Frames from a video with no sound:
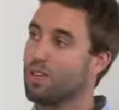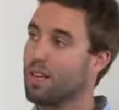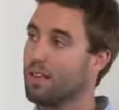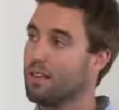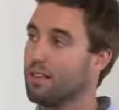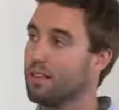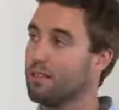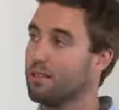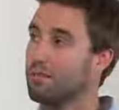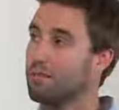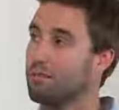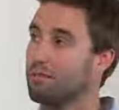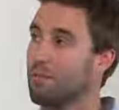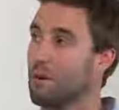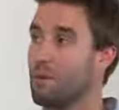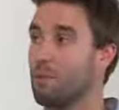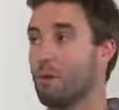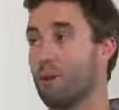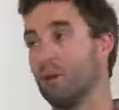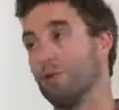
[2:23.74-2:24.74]
say
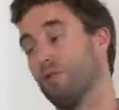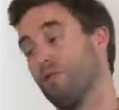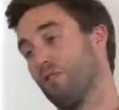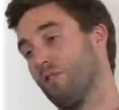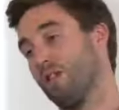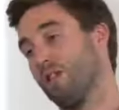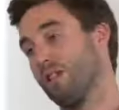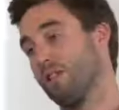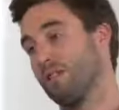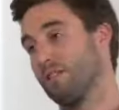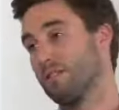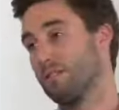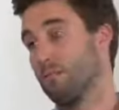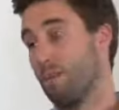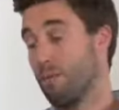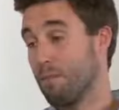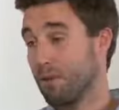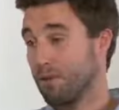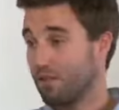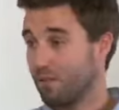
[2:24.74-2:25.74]
maybe my girlfriend is
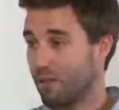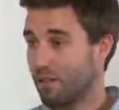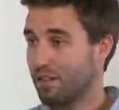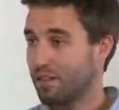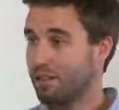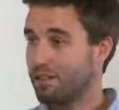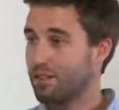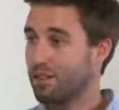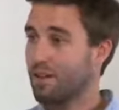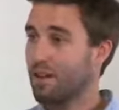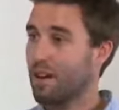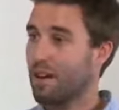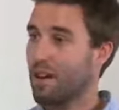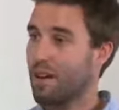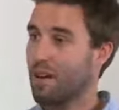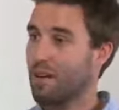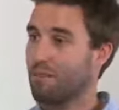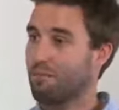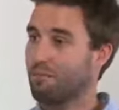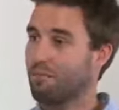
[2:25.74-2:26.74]
my best friend,
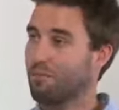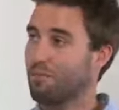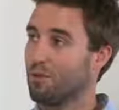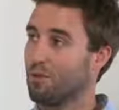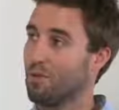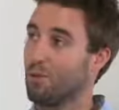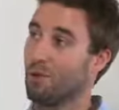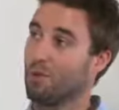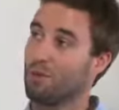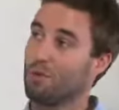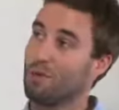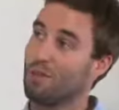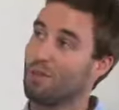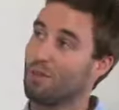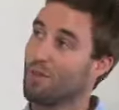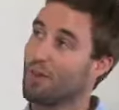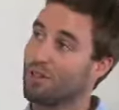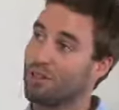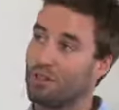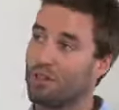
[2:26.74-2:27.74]
although
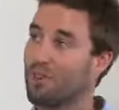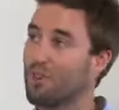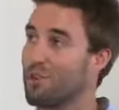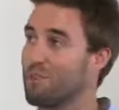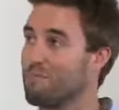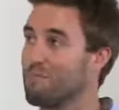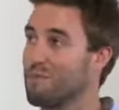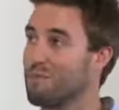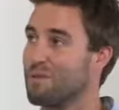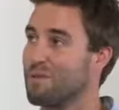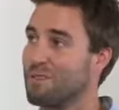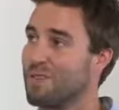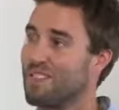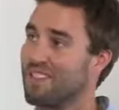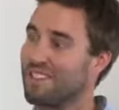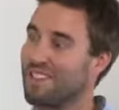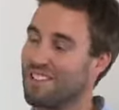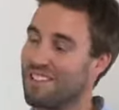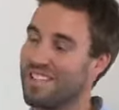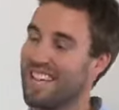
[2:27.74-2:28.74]
if you ask her, maybe she
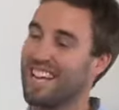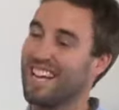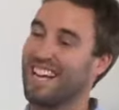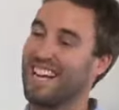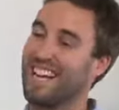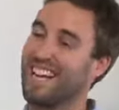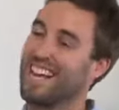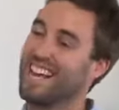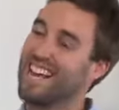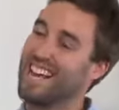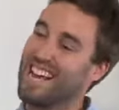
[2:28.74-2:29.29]
doesn't say